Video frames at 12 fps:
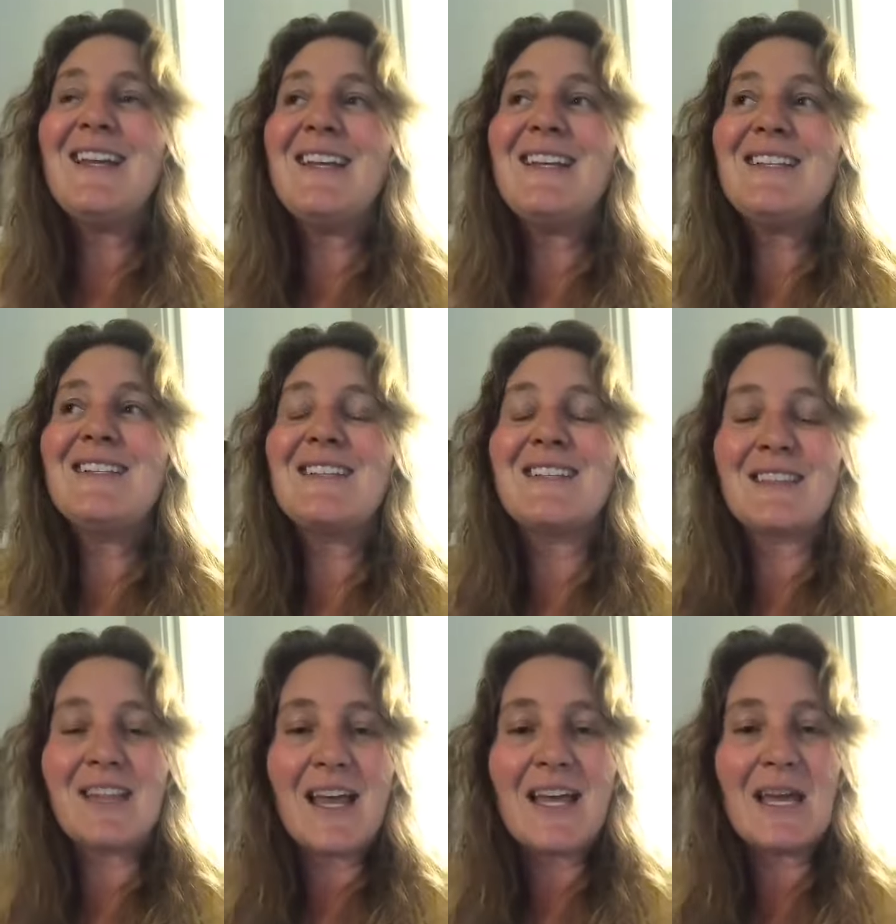It is
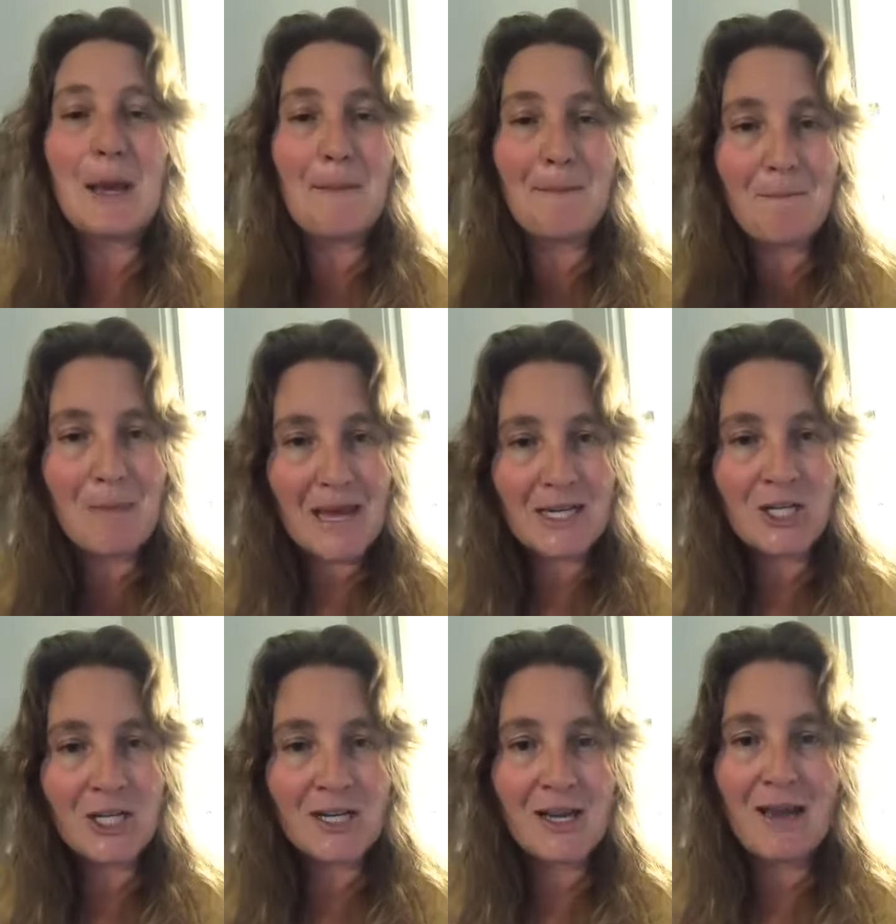like
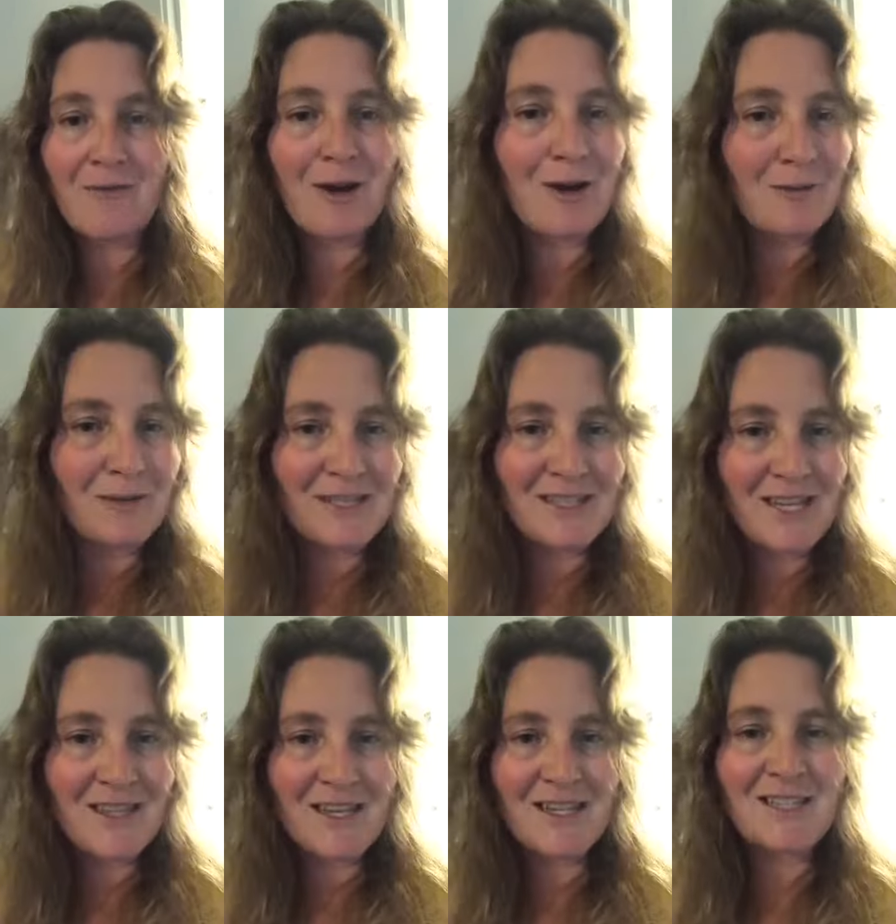magic. I've always
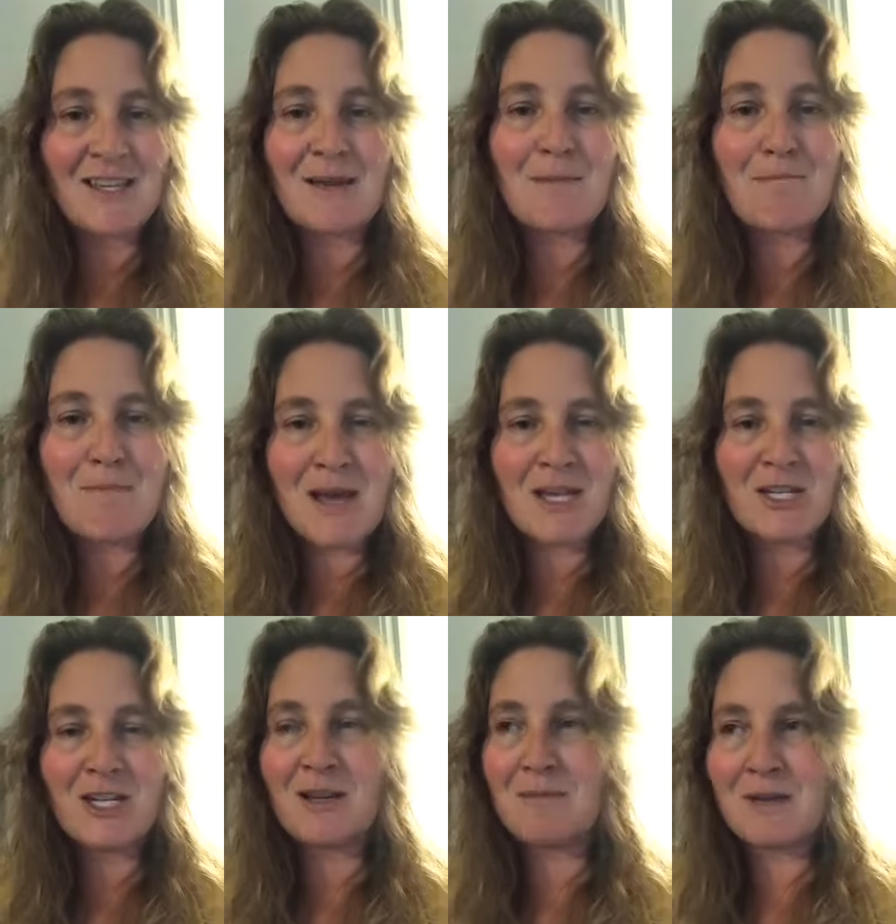said this
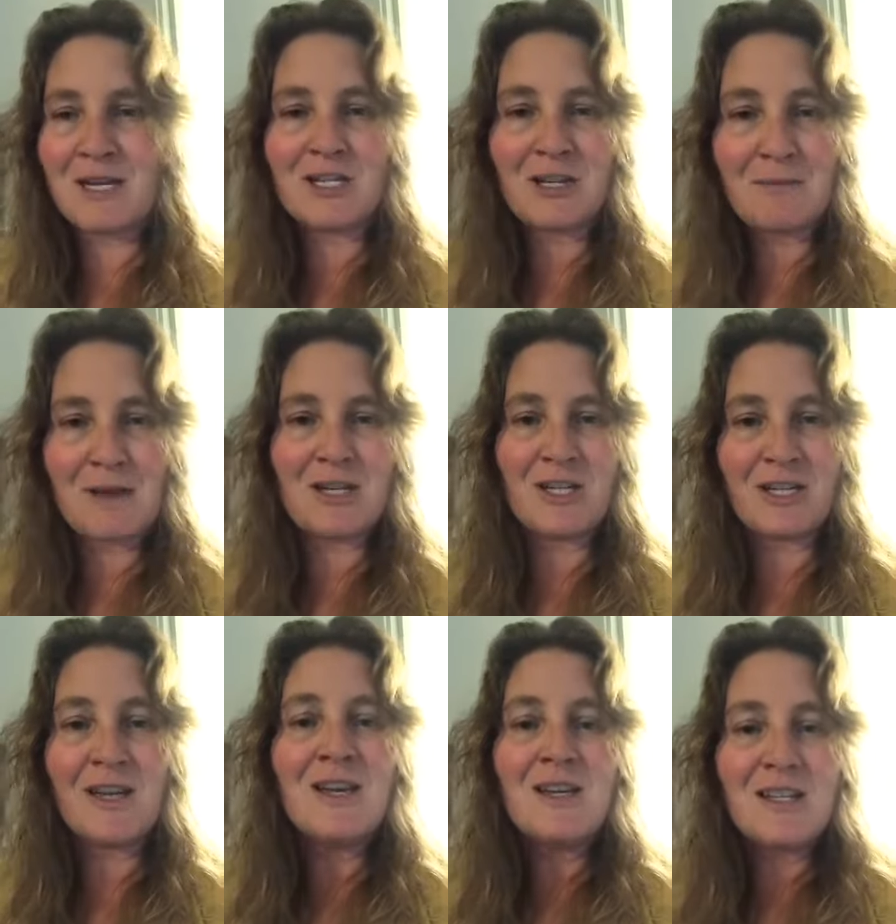magic, magic,
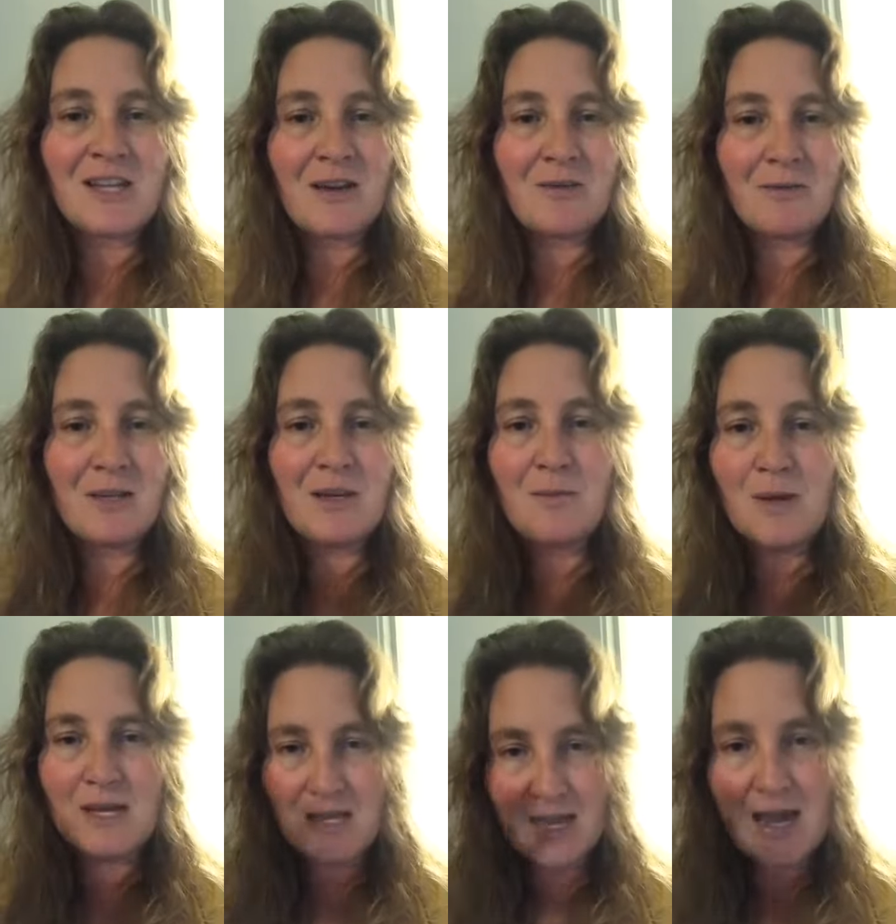magic, not only
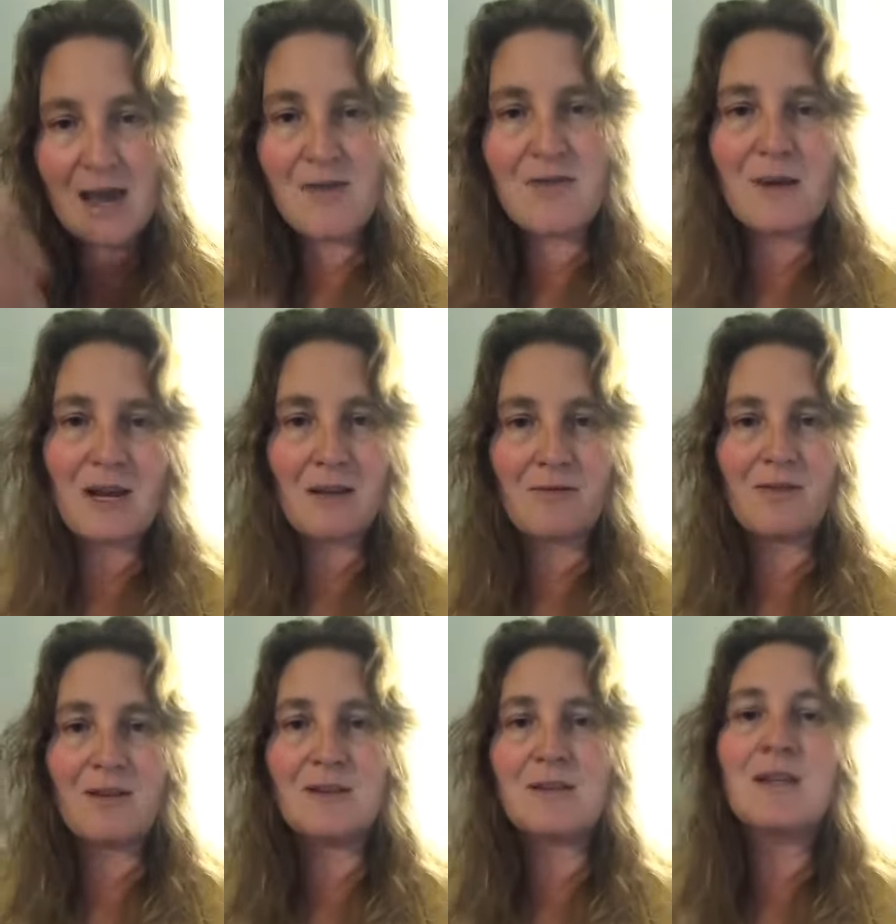with how the body
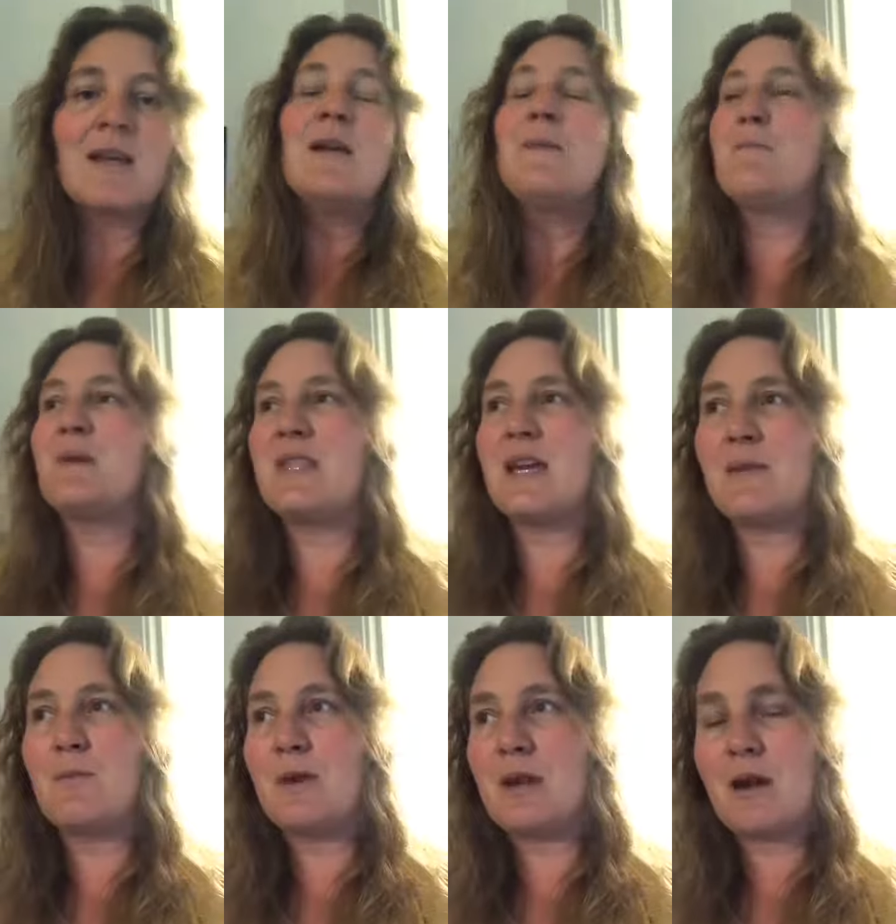feels, but
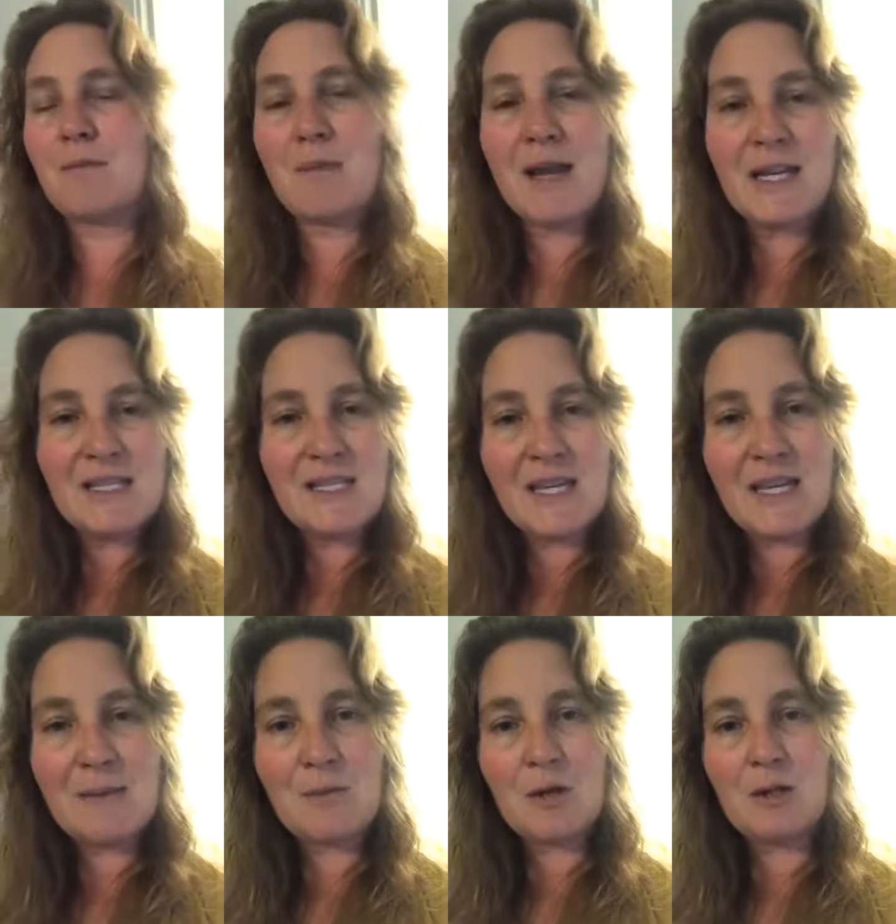then when our mind is
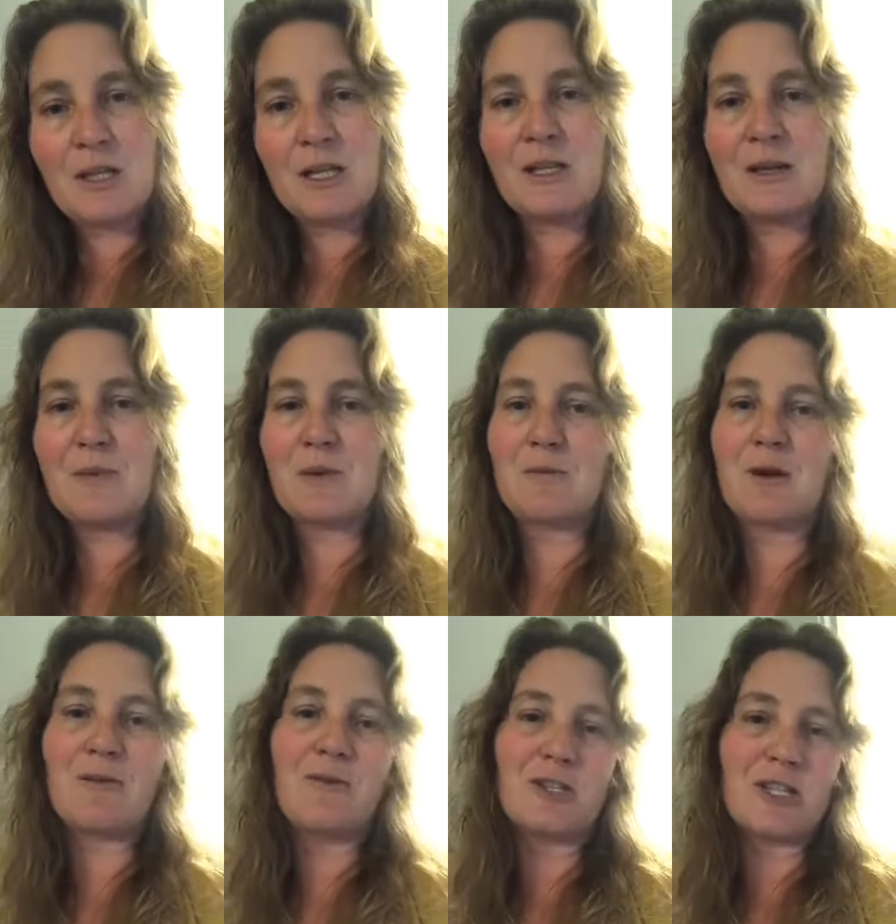thinking more clearly, we're more
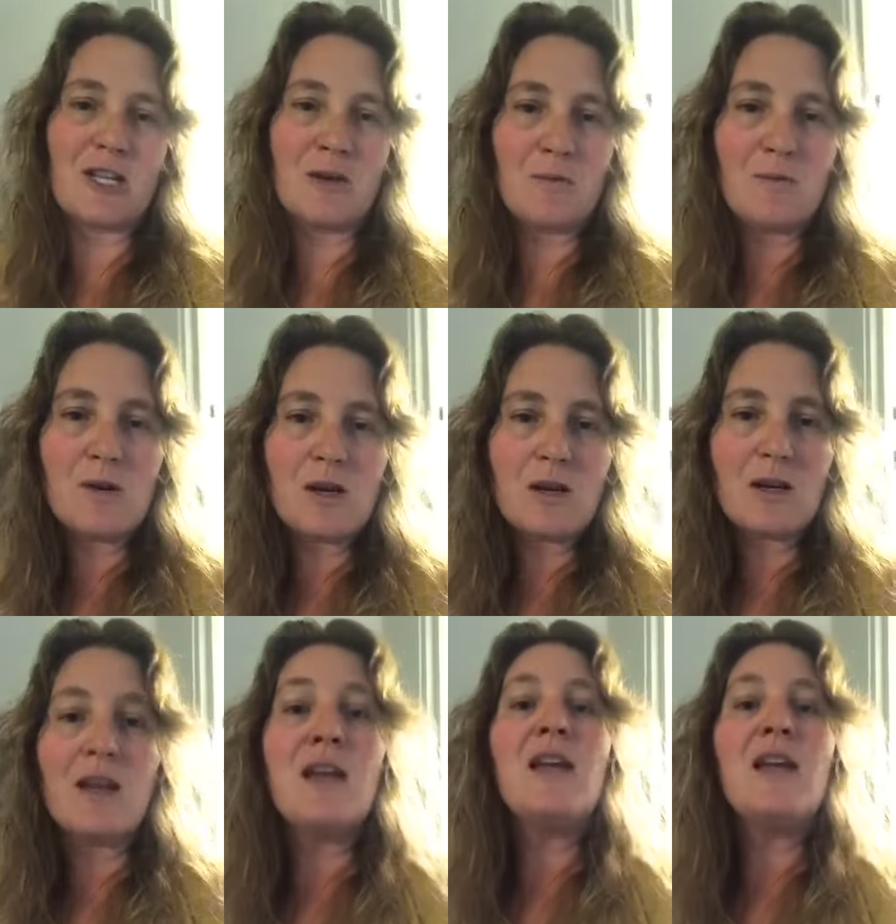efficient at work.